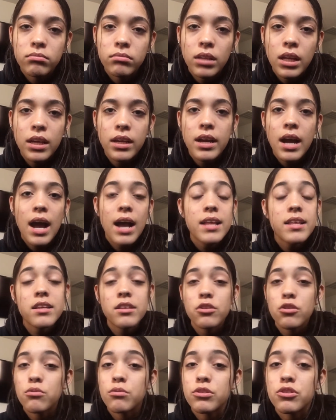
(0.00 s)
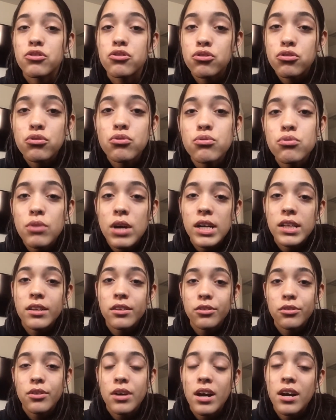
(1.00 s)
Like, I didn't know what to do. I
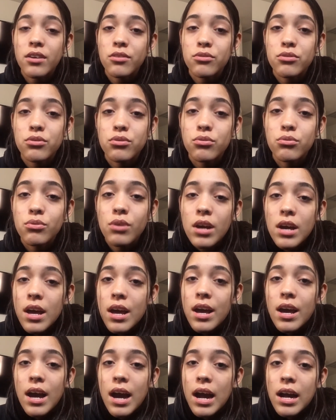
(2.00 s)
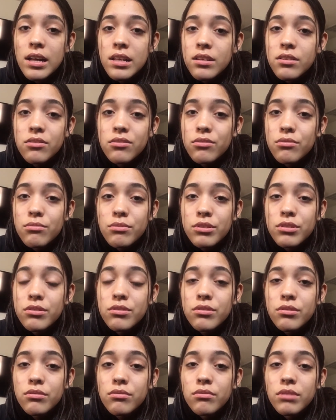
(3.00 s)
didn't know what to
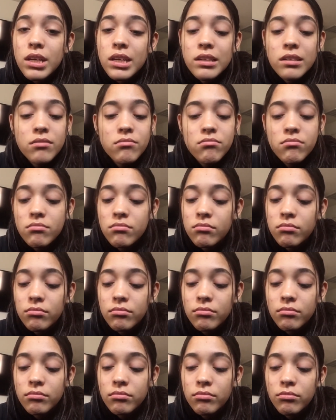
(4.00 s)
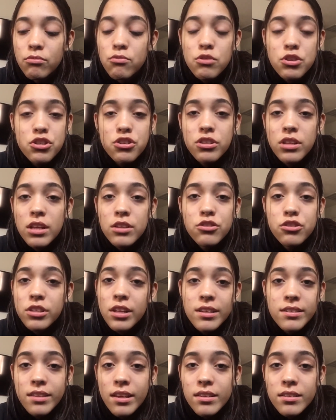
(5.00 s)
do. Like, what should
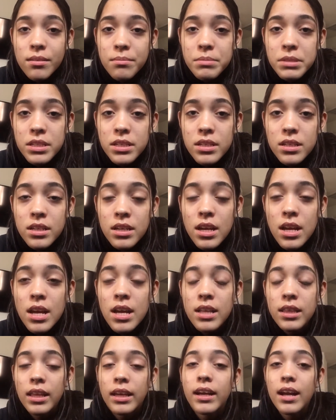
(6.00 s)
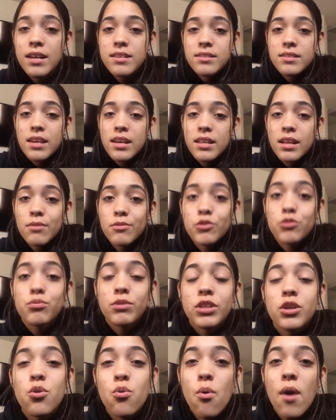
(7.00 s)
I say something? Like I said, I was
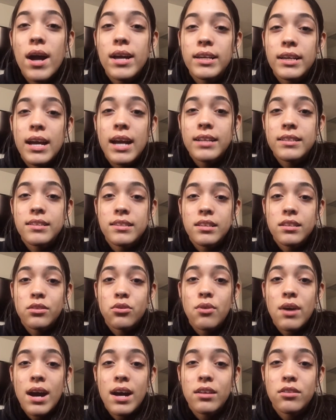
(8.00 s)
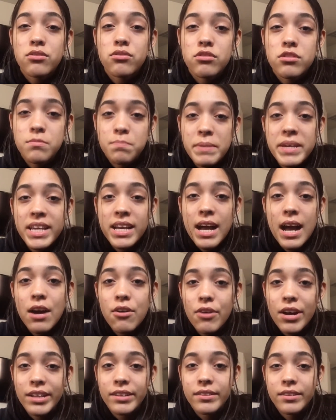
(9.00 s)
really quiet. I didn't know how to speak
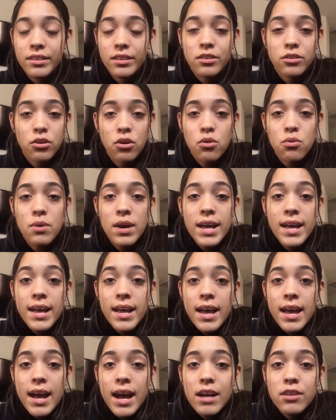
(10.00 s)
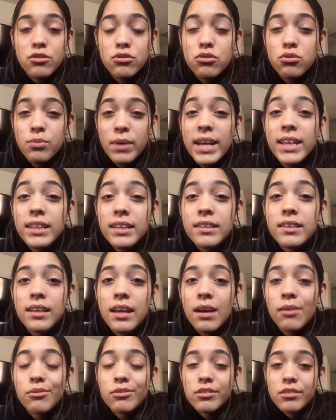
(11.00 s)
out. I didn't know how to do
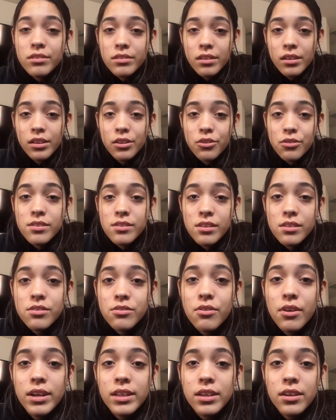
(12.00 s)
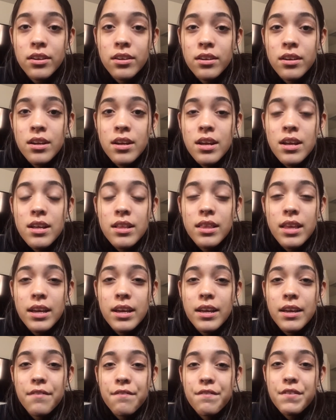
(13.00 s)
anything. I was just a little 6th grader.
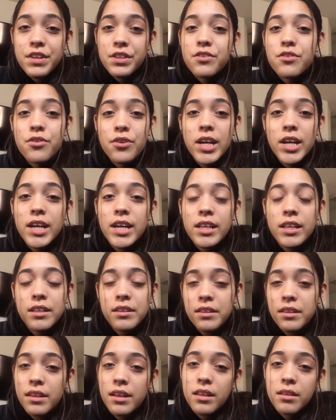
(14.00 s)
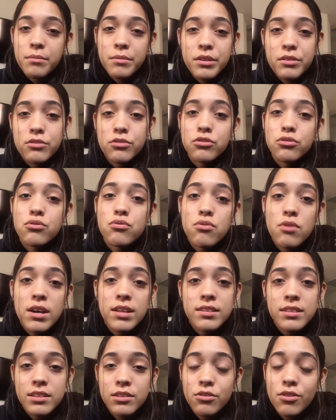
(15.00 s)
Like in 5th grade and elementary school, I
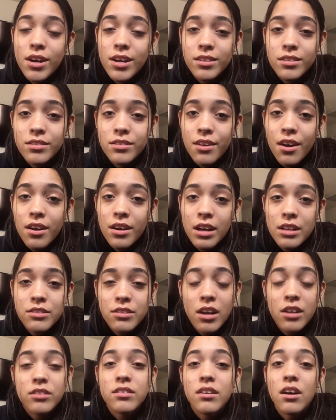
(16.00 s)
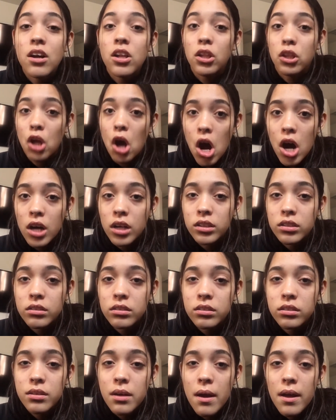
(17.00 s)
didn't know how to talk. I talked a
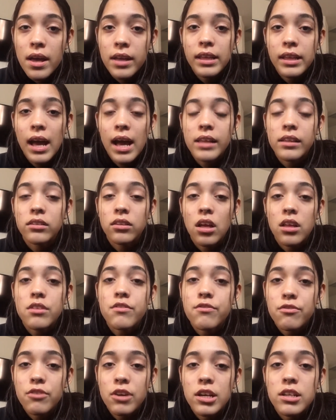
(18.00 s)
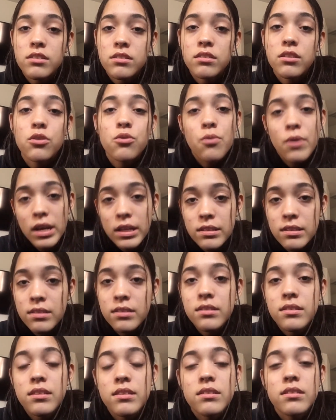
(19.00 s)
lot, and I had a lot of friends and
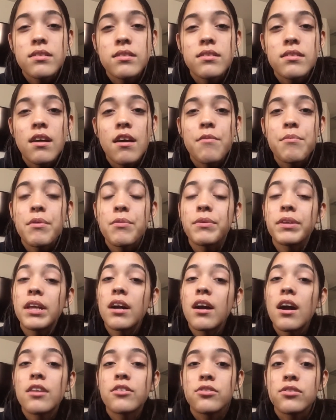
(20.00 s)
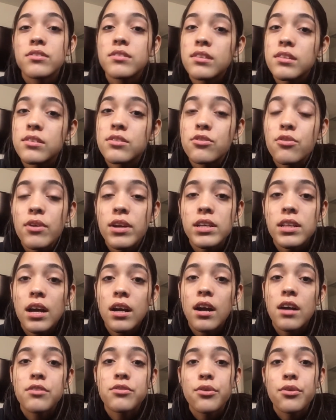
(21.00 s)
acquaintances and stuff. But when I got to 6th grade,
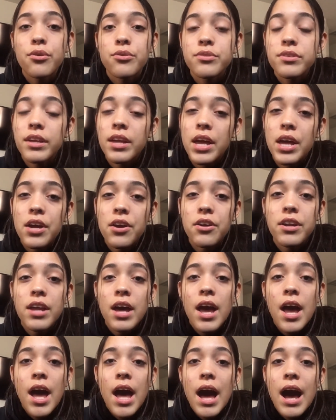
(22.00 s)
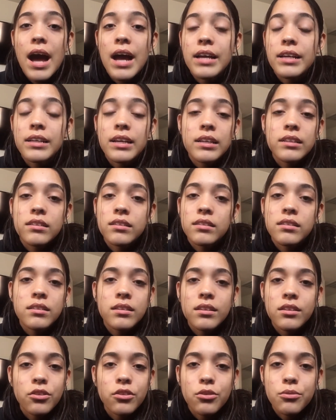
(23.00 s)
I got so scared. I just
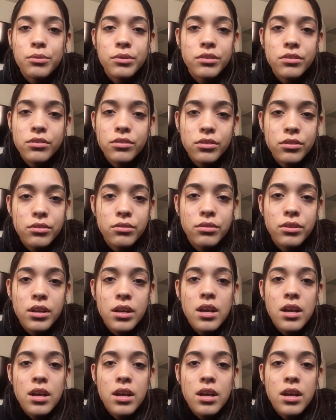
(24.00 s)
didn't know what to do.